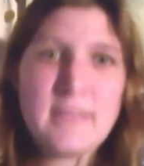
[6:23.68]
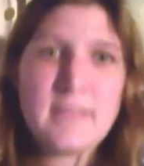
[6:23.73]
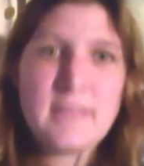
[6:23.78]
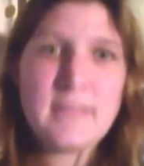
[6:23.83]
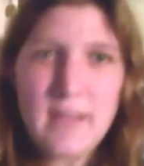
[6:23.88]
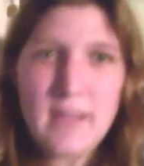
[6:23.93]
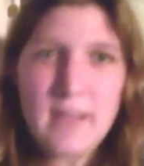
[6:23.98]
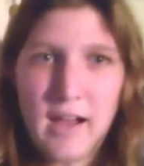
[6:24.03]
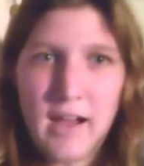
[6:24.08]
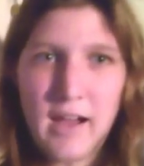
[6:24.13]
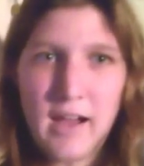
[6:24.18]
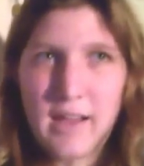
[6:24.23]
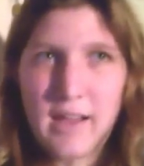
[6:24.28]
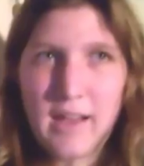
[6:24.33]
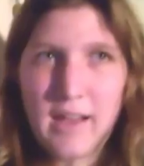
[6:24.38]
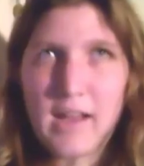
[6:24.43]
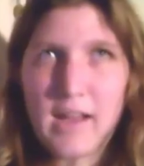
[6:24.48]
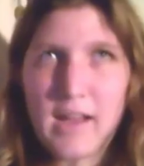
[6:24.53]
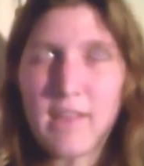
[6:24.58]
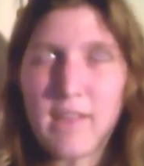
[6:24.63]
Uh, it
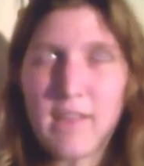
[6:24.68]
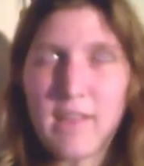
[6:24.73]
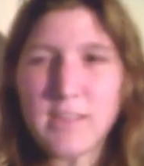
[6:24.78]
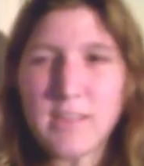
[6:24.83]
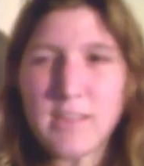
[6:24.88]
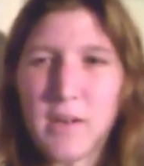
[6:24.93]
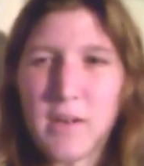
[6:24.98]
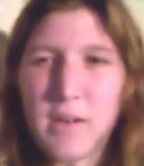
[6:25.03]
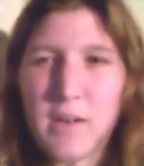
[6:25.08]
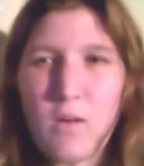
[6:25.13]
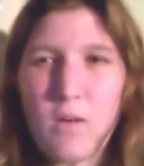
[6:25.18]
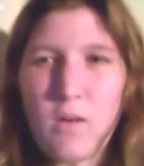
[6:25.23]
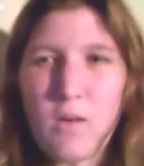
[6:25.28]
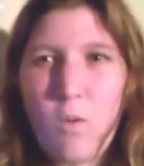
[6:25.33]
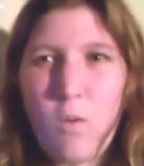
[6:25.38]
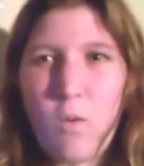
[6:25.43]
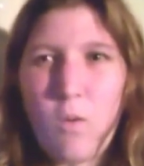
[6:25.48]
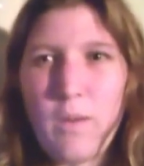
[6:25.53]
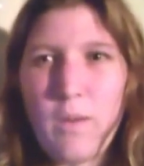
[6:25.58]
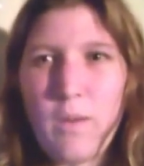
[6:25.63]
kind of ends up in an
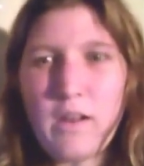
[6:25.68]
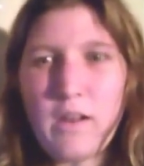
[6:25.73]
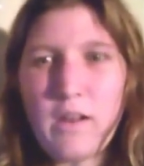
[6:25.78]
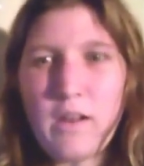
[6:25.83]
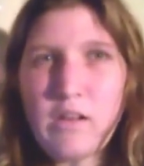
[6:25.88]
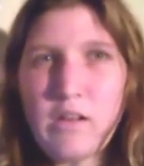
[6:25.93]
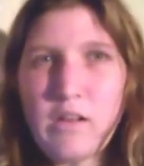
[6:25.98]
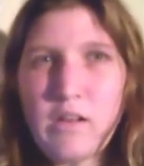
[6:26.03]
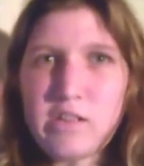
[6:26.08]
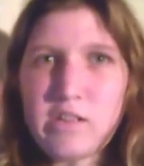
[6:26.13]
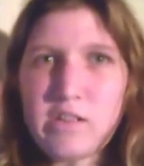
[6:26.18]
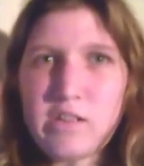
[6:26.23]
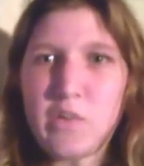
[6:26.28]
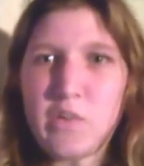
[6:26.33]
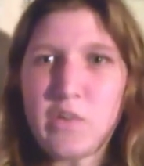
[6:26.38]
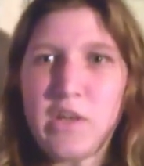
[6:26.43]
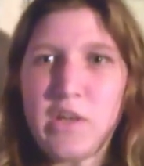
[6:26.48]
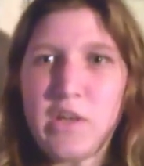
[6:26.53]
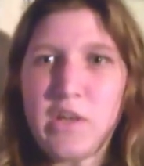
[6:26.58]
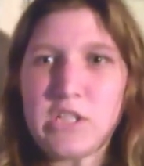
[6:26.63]
awkward
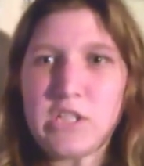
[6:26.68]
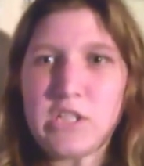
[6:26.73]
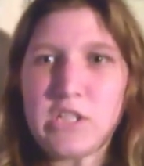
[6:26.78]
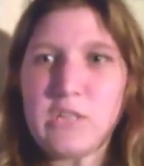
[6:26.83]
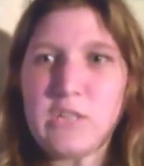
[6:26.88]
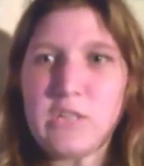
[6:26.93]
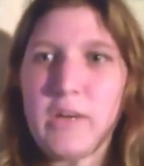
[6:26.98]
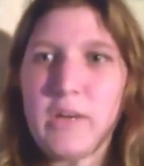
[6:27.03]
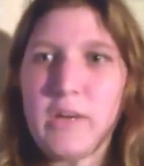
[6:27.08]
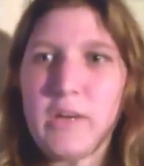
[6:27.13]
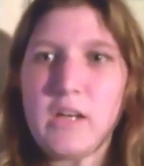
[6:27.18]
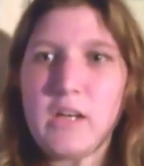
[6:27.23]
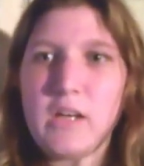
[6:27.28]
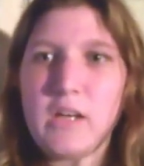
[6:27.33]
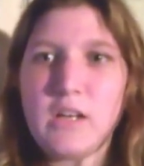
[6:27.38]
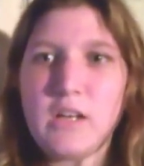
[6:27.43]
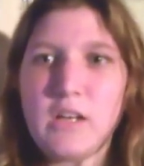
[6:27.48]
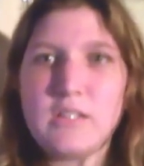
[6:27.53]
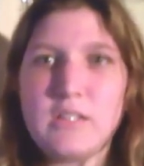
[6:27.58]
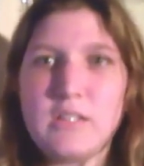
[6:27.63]
situation where it goes
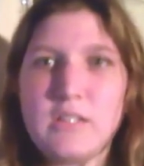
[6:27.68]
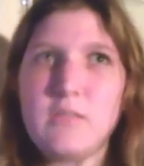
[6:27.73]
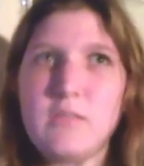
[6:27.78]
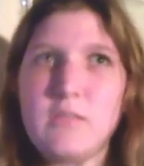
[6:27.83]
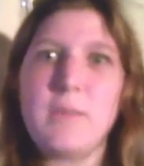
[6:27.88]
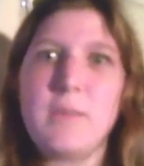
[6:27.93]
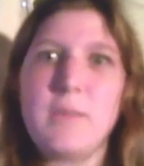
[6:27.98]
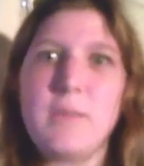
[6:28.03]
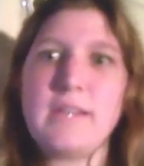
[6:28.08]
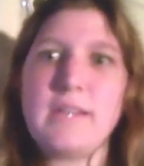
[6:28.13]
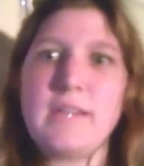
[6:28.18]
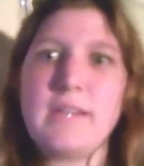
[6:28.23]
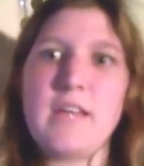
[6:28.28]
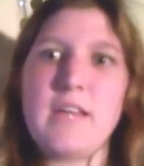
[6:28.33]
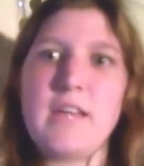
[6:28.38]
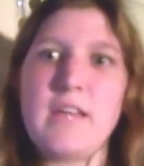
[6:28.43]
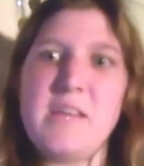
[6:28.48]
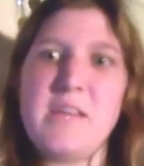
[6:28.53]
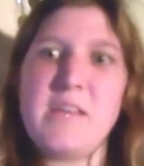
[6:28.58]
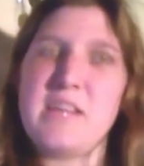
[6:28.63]
one minute take me,
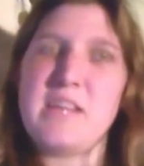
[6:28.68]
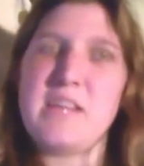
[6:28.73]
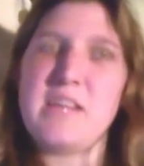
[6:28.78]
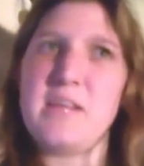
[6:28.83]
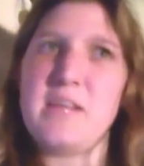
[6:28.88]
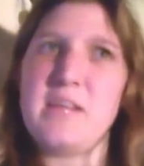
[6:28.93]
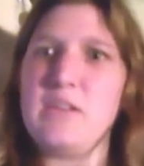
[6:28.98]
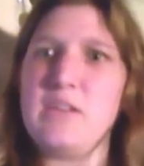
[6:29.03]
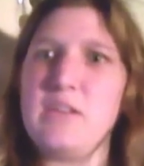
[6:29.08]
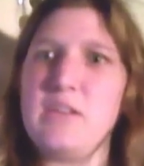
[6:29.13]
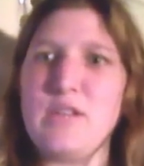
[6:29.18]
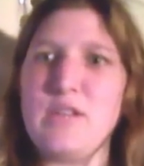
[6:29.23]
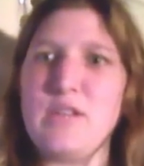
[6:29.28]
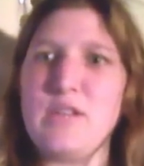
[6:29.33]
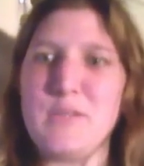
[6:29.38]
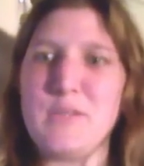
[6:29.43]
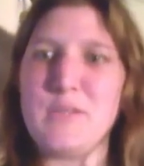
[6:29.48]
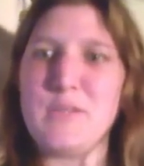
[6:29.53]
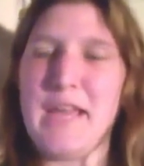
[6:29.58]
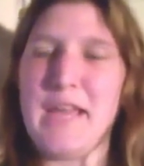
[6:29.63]
next minute don't touch
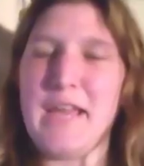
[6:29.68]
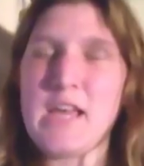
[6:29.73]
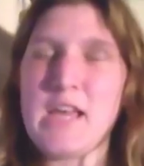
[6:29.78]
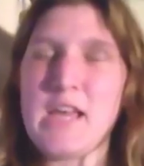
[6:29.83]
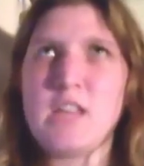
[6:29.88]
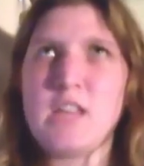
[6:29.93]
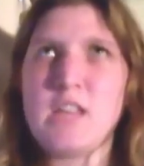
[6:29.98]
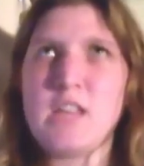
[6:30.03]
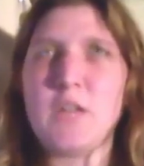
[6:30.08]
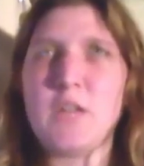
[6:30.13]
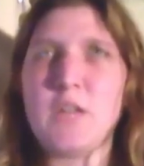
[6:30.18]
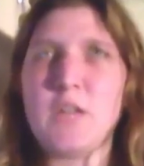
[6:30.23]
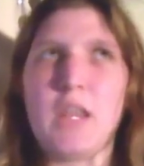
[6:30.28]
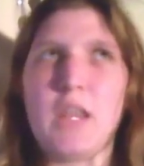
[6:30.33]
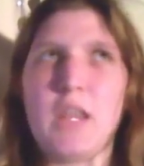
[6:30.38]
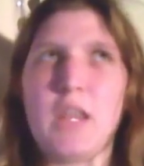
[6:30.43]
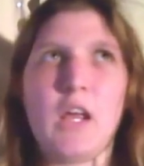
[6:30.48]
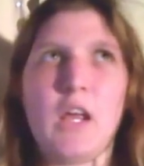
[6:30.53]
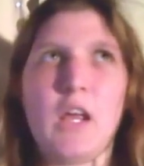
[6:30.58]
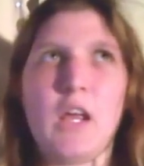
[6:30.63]
me, sort of thing.
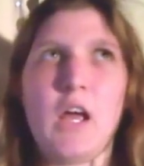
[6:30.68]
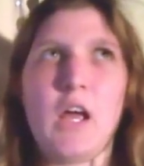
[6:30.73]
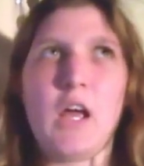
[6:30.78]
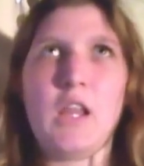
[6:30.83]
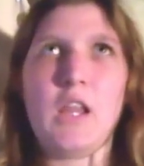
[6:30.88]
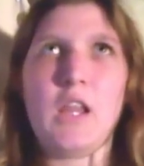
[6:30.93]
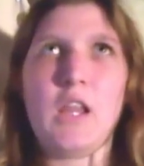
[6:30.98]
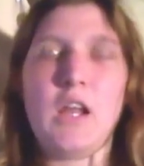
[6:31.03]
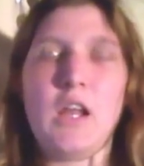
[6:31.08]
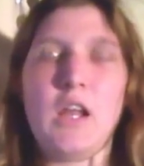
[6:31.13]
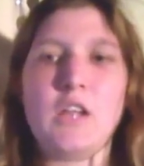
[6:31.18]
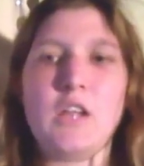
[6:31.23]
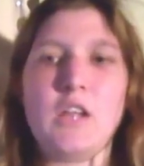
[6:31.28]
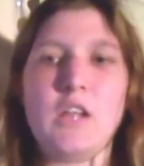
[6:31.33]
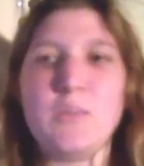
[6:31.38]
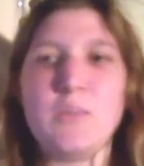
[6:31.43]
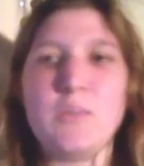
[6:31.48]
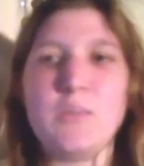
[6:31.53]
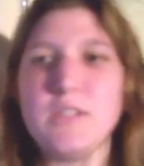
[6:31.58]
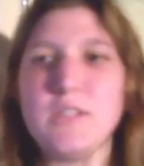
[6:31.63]
And then she
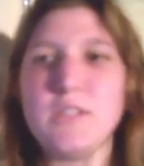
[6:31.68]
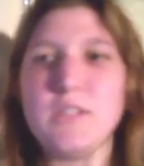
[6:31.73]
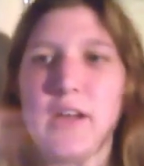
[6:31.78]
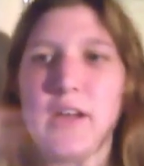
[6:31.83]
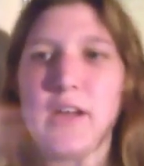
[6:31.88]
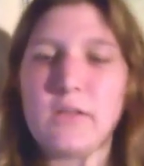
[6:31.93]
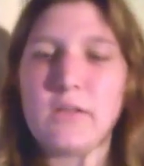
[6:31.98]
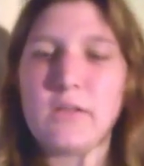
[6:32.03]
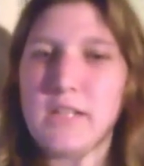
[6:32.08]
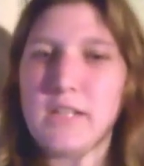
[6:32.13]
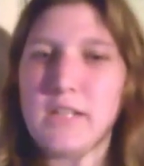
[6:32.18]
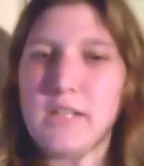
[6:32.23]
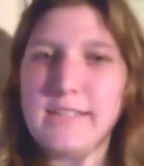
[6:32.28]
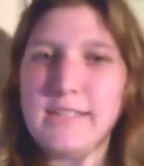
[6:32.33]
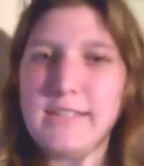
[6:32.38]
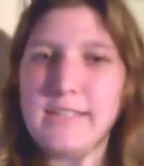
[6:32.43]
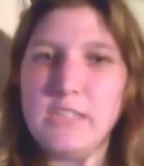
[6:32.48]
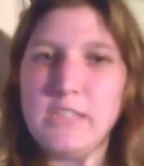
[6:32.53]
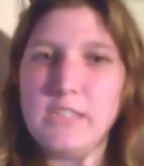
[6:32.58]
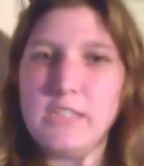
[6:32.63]
prints this article saying Stacey
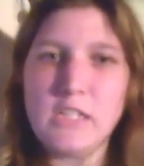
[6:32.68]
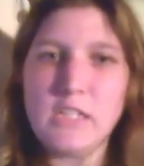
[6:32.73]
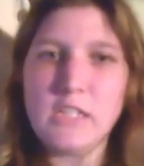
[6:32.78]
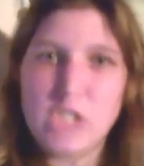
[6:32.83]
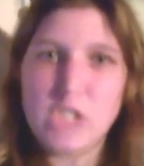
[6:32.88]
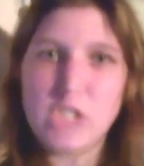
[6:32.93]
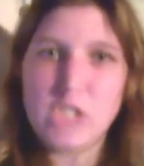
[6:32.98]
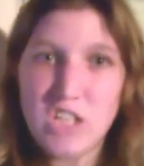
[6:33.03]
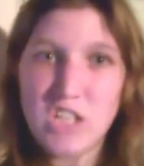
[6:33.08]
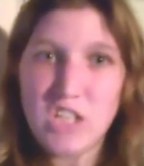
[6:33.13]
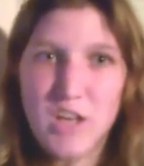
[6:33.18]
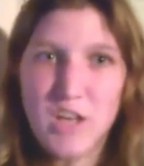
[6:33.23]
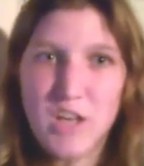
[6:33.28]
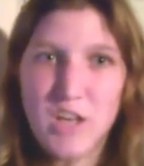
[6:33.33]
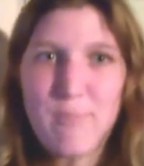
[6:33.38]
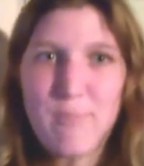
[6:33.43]
Jack's just an idiot,